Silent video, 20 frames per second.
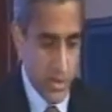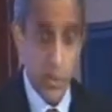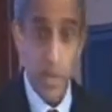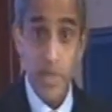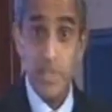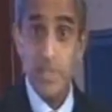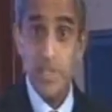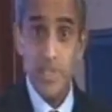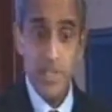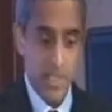Your
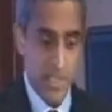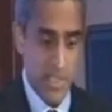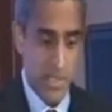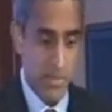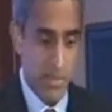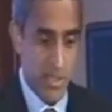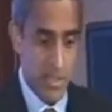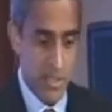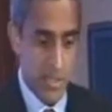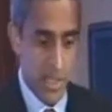Excellency,
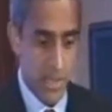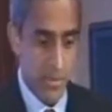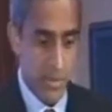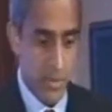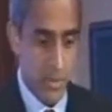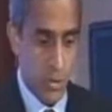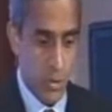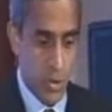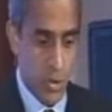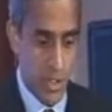Mr.
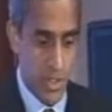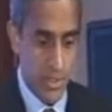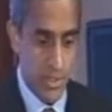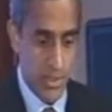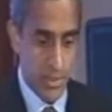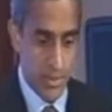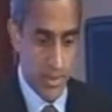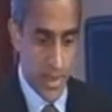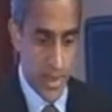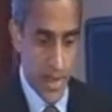Salman Khurshid,
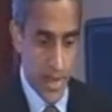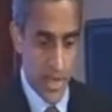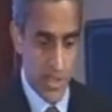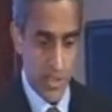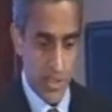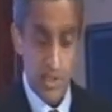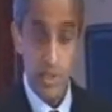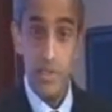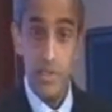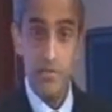
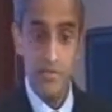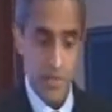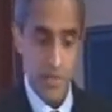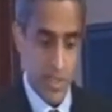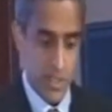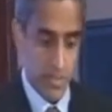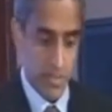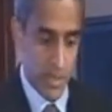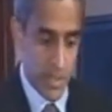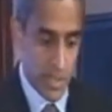External
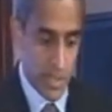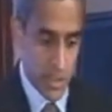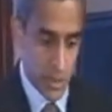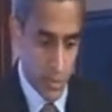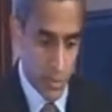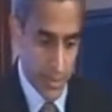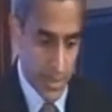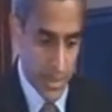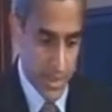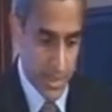Affairs Minister
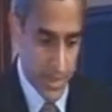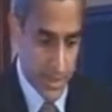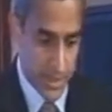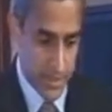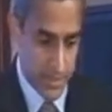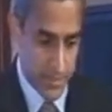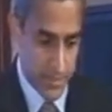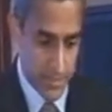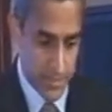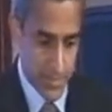of India,
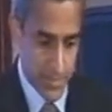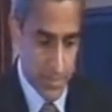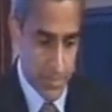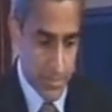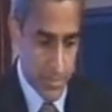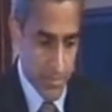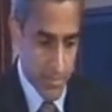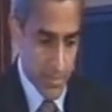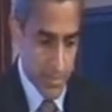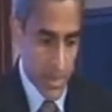
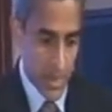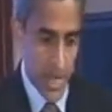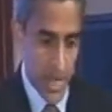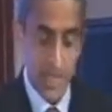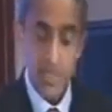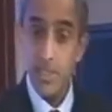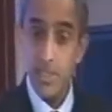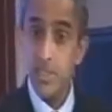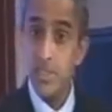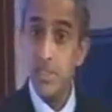
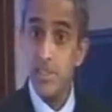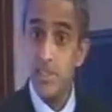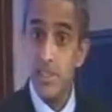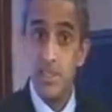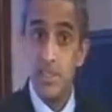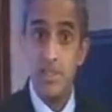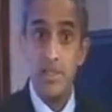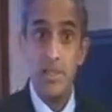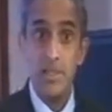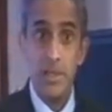
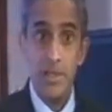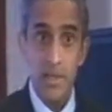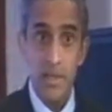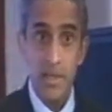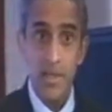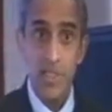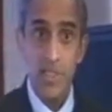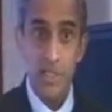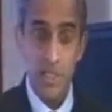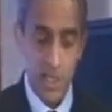Excellencies,
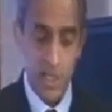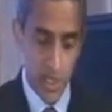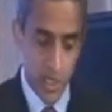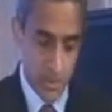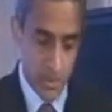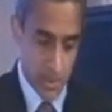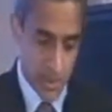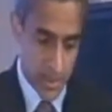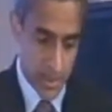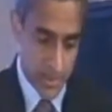ladies and
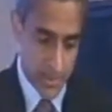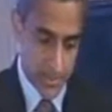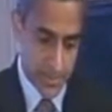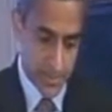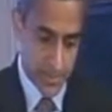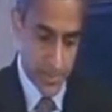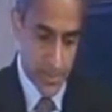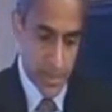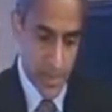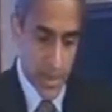gentlemen.
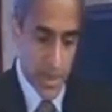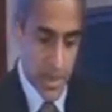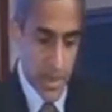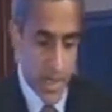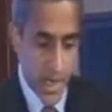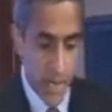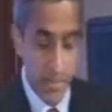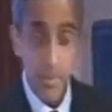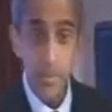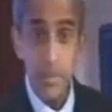
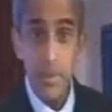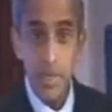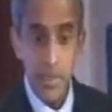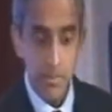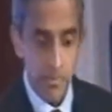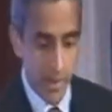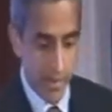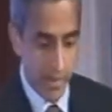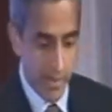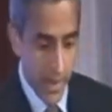Let me
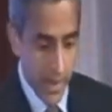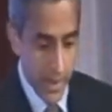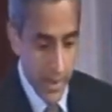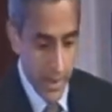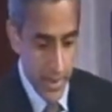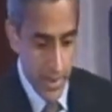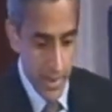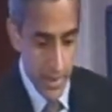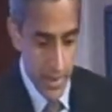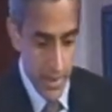begin by
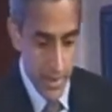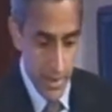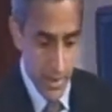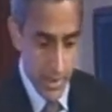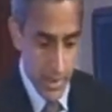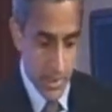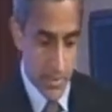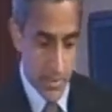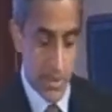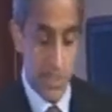thanking
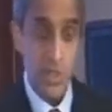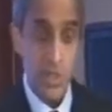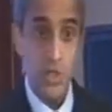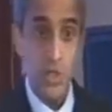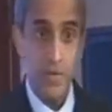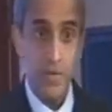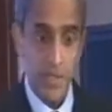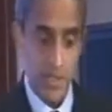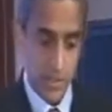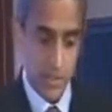the
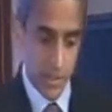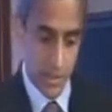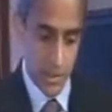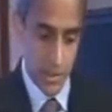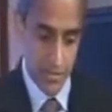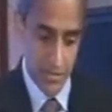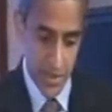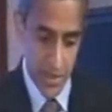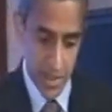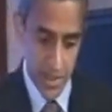Ministry of External
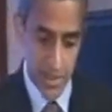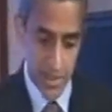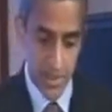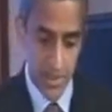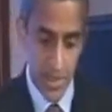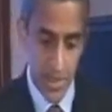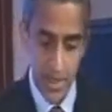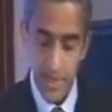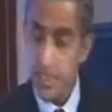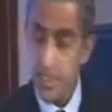
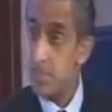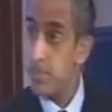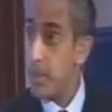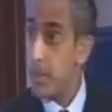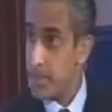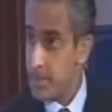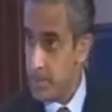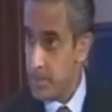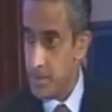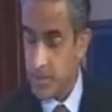Affairs and its
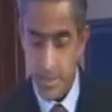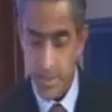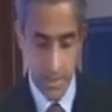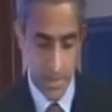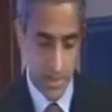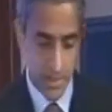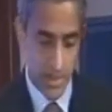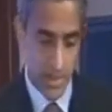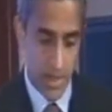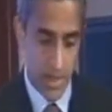
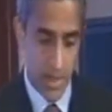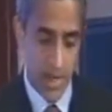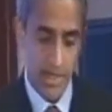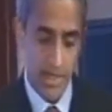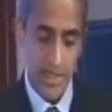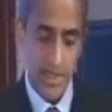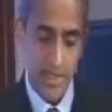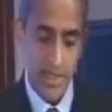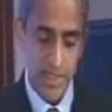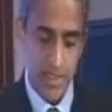partners,
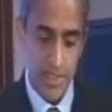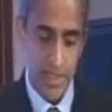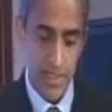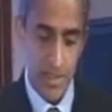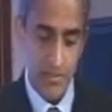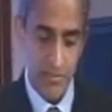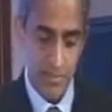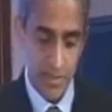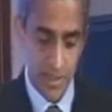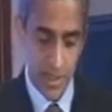
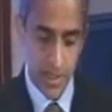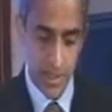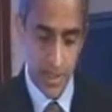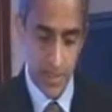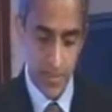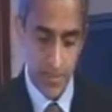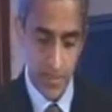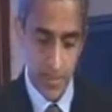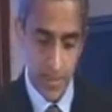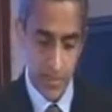IDSA and FICCI,
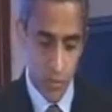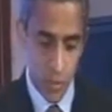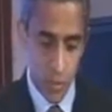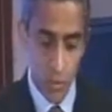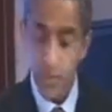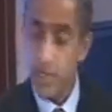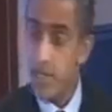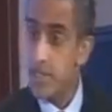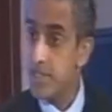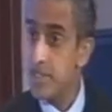for
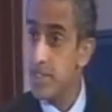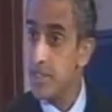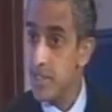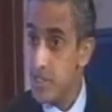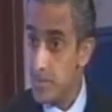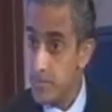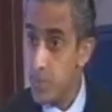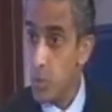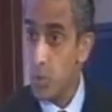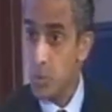organizing
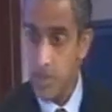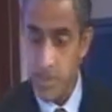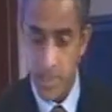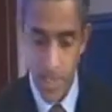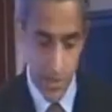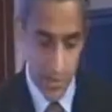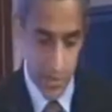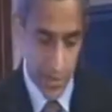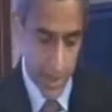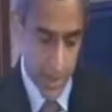this important
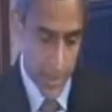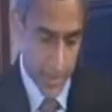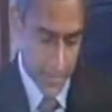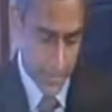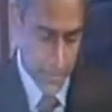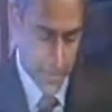gathering.